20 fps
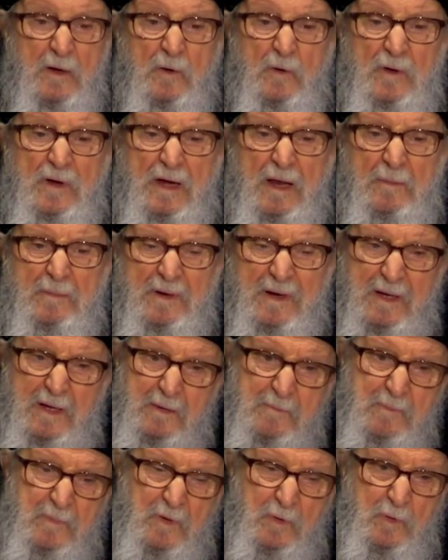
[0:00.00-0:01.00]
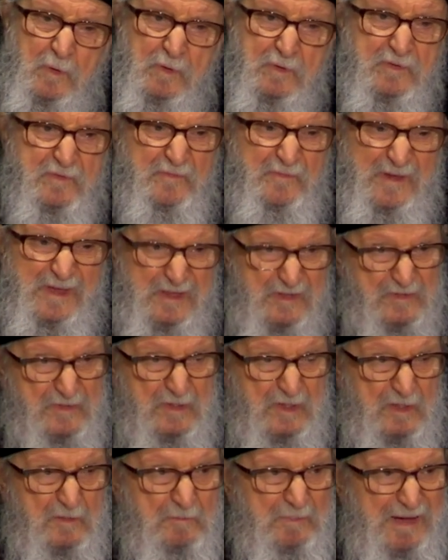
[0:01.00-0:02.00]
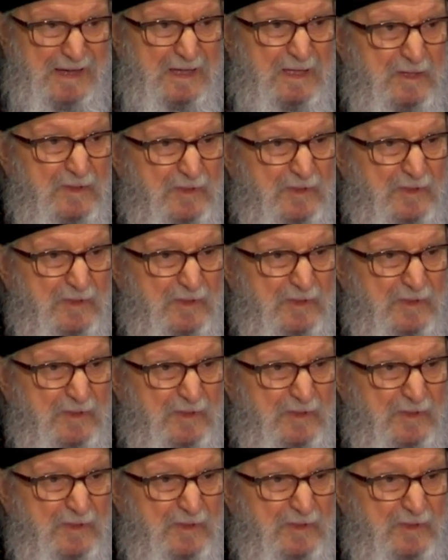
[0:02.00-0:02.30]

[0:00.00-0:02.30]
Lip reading: when Abraham was visited by